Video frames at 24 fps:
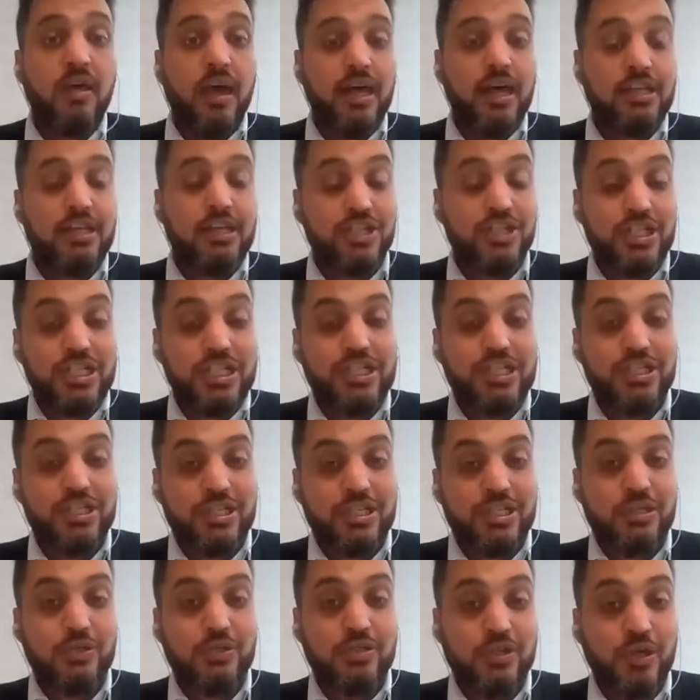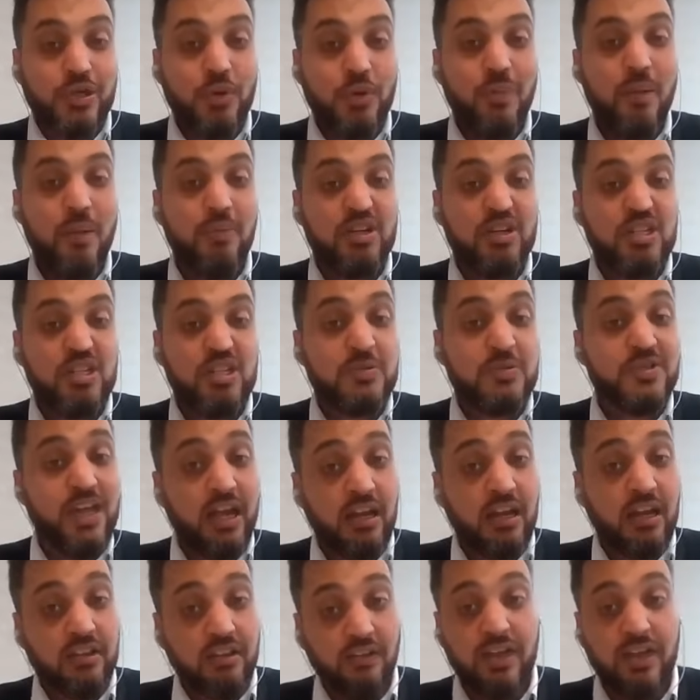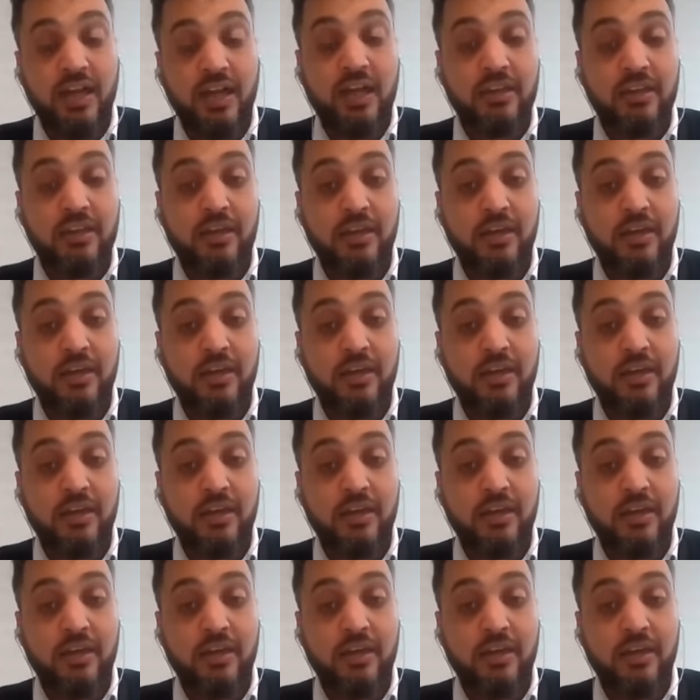and she's the UCU membership secretary of